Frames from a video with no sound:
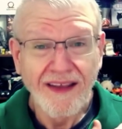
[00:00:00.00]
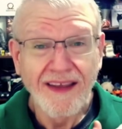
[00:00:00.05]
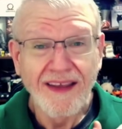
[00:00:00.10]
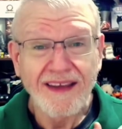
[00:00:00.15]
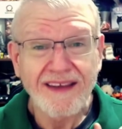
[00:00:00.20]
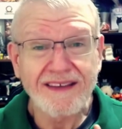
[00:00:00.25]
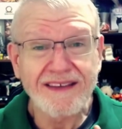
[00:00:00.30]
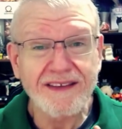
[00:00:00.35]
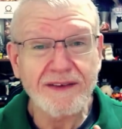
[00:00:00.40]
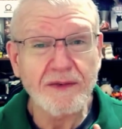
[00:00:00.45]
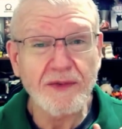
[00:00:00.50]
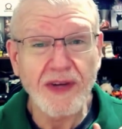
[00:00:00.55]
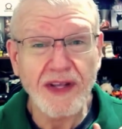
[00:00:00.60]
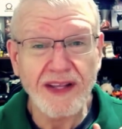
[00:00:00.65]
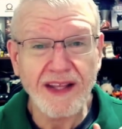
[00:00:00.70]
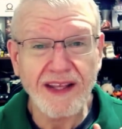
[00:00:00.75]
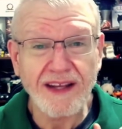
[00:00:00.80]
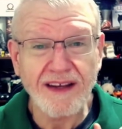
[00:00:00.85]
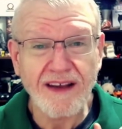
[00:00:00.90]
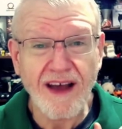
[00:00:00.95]
It's
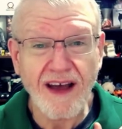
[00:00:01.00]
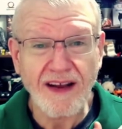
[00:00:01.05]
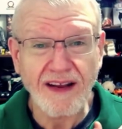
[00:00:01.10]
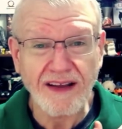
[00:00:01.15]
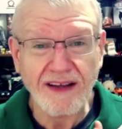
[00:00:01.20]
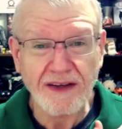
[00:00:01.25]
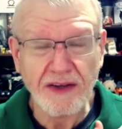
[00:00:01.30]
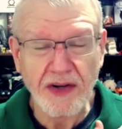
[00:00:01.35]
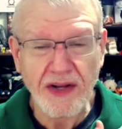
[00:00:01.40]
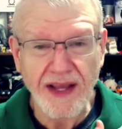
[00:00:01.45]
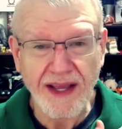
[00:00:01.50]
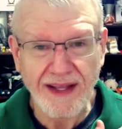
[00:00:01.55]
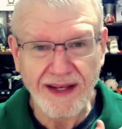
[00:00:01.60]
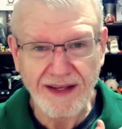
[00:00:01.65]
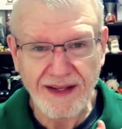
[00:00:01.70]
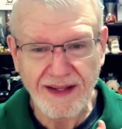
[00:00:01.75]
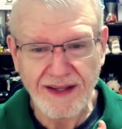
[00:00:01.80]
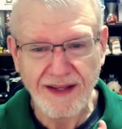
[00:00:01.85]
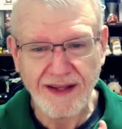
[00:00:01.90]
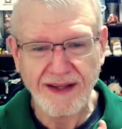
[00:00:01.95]
really not a good
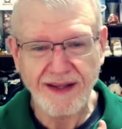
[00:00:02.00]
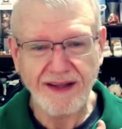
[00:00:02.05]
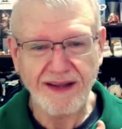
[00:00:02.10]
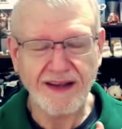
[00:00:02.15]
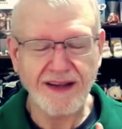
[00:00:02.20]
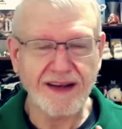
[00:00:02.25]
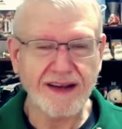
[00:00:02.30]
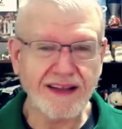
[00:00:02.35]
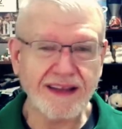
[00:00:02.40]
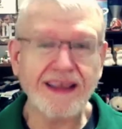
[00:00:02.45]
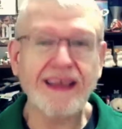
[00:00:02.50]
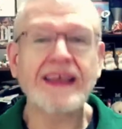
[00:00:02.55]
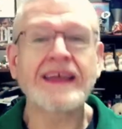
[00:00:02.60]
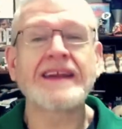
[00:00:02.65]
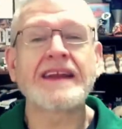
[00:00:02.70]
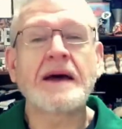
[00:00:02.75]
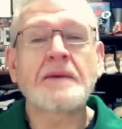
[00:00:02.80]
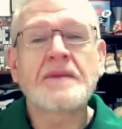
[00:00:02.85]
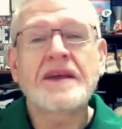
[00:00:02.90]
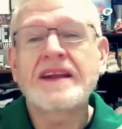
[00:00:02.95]
idea. And
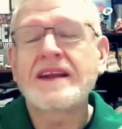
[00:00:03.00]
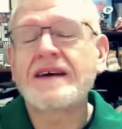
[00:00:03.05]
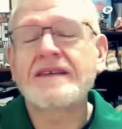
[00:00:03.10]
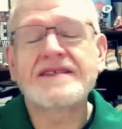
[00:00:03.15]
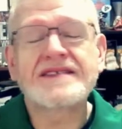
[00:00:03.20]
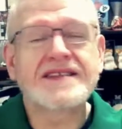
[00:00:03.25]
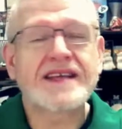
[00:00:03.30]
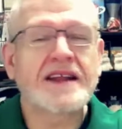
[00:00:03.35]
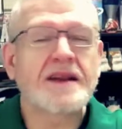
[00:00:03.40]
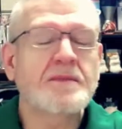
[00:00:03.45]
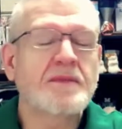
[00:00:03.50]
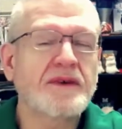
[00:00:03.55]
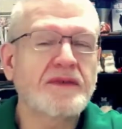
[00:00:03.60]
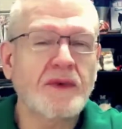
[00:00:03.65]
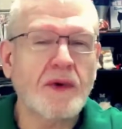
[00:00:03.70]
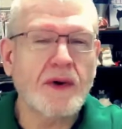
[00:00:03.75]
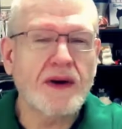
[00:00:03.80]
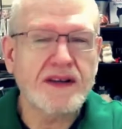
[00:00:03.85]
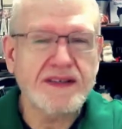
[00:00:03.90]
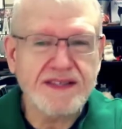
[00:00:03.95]
again, I mean, I've said it
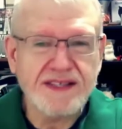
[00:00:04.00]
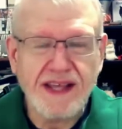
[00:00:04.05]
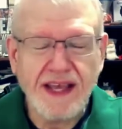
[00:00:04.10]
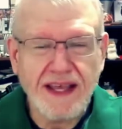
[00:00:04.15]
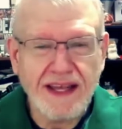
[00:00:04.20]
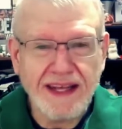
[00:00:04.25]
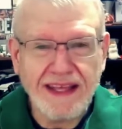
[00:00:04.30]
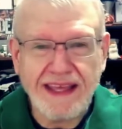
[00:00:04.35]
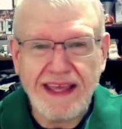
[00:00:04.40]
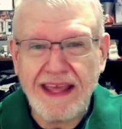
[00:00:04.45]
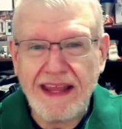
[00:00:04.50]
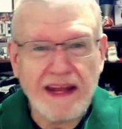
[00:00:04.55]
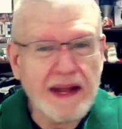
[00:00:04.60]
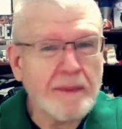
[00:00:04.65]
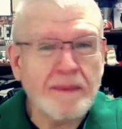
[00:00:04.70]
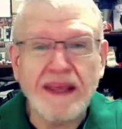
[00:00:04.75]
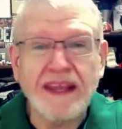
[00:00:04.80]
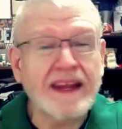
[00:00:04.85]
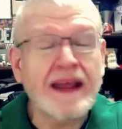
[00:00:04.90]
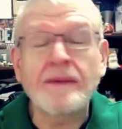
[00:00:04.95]
before, I'll say it again.
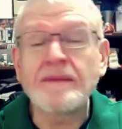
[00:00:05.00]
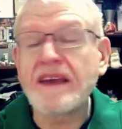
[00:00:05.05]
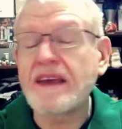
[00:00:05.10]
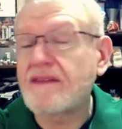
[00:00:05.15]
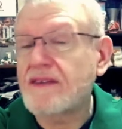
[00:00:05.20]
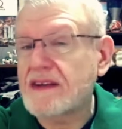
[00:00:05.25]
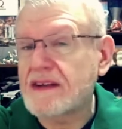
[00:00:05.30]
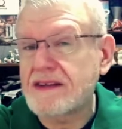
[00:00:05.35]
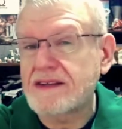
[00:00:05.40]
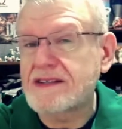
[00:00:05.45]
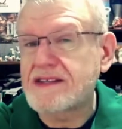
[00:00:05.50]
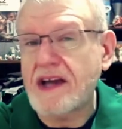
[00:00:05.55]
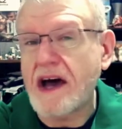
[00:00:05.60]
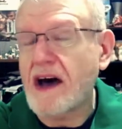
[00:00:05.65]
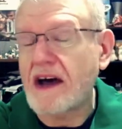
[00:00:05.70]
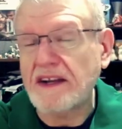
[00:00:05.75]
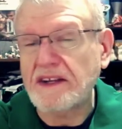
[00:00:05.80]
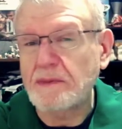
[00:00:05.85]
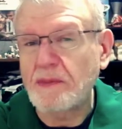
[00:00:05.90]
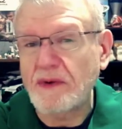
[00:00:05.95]
I mean, I've even
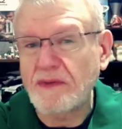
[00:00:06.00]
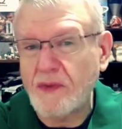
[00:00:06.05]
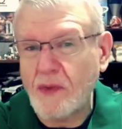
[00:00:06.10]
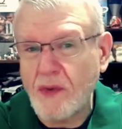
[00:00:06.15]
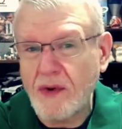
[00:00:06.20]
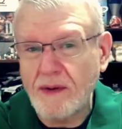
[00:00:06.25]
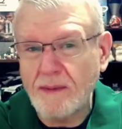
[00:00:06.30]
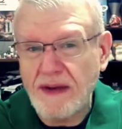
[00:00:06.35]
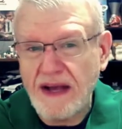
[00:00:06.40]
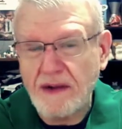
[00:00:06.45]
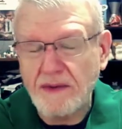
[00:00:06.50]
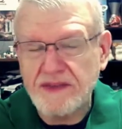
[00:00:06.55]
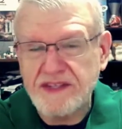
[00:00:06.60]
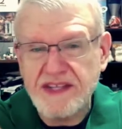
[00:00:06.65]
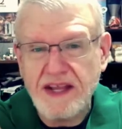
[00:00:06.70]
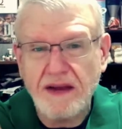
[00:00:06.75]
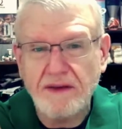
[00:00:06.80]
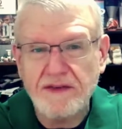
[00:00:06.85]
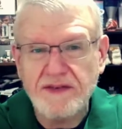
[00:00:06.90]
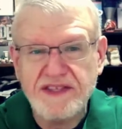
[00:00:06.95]
talked before about
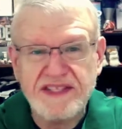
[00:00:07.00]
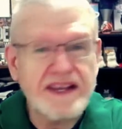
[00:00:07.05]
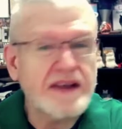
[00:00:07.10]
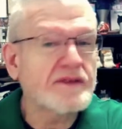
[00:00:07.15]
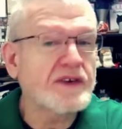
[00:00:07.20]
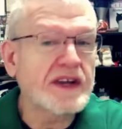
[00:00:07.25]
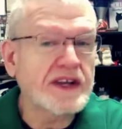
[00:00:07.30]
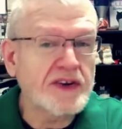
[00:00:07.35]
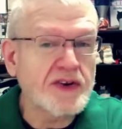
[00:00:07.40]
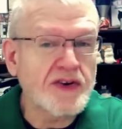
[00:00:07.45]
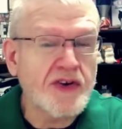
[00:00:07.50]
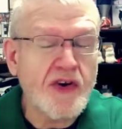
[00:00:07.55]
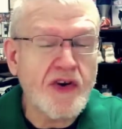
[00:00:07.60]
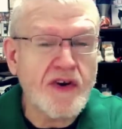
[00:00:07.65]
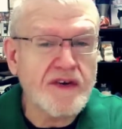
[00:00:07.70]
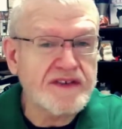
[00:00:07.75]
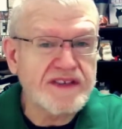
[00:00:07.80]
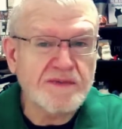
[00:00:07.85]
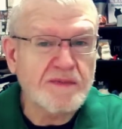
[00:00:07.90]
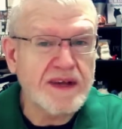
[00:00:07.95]
sever severing your
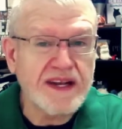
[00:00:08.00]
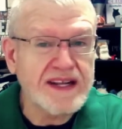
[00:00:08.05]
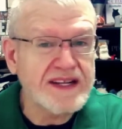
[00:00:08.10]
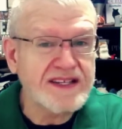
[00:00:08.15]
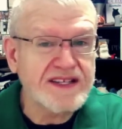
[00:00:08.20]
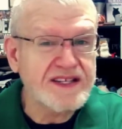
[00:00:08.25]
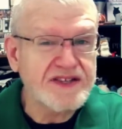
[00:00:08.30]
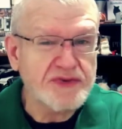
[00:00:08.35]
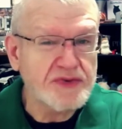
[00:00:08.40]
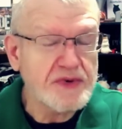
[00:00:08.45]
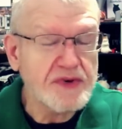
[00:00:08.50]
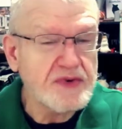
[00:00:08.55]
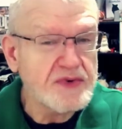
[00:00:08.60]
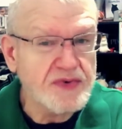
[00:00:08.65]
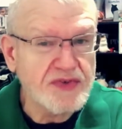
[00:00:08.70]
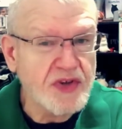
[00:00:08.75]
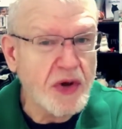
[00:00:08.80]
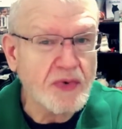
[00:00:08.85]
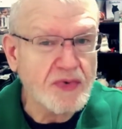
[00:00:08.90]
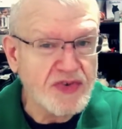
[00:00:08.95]
nerves, but it's
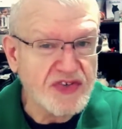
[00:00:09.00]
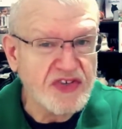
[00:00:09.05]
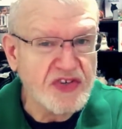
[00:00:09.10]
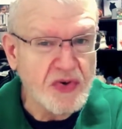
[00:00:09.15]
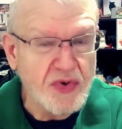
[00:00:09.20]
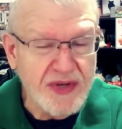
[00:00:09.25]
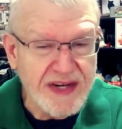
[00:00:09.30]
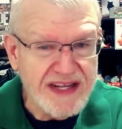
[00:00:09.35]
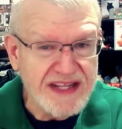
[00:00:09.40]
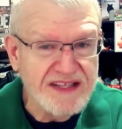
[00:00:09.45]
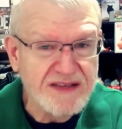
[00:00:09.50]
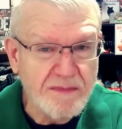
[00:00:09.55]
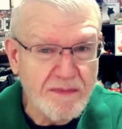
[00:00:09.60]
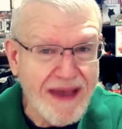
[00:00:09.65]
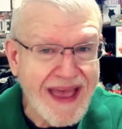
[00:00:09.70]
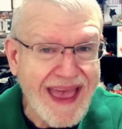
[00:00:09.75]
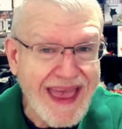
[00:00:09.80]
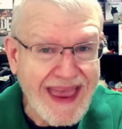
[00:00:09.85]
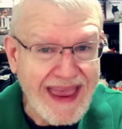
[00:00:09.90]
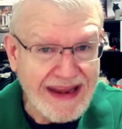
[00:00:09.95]
true. Don't do it, it's
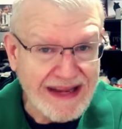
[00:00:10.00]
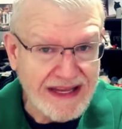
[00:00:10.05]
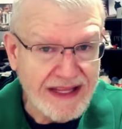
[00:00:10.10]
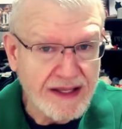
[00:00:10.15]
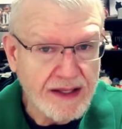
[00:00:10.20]
bad.